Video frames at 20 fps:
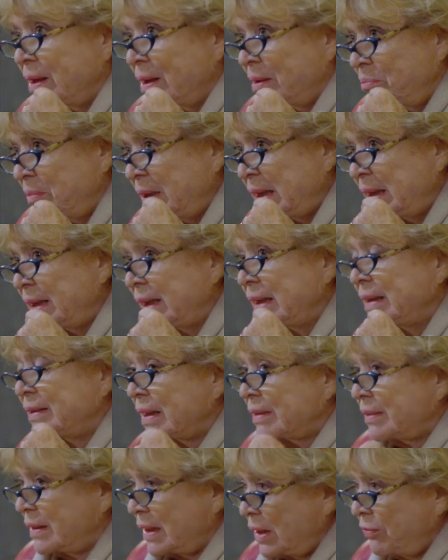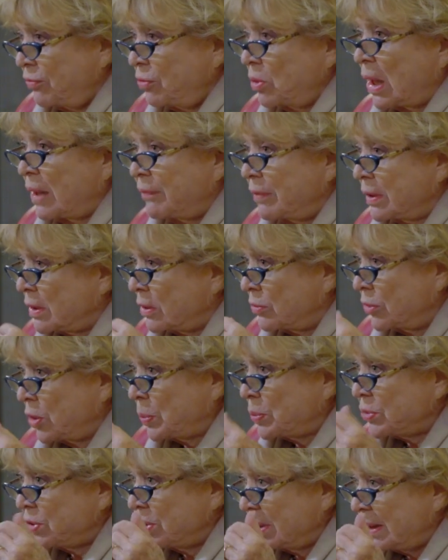meaning that if you have a
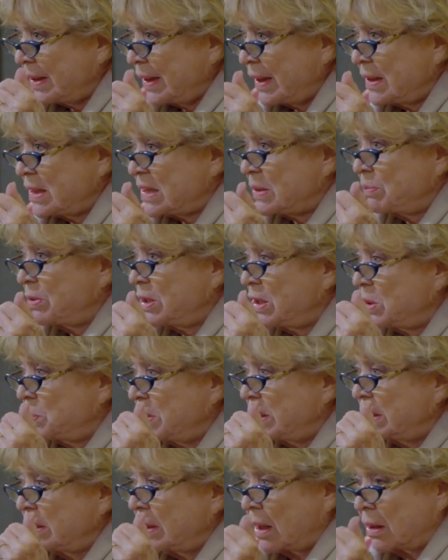corruption case between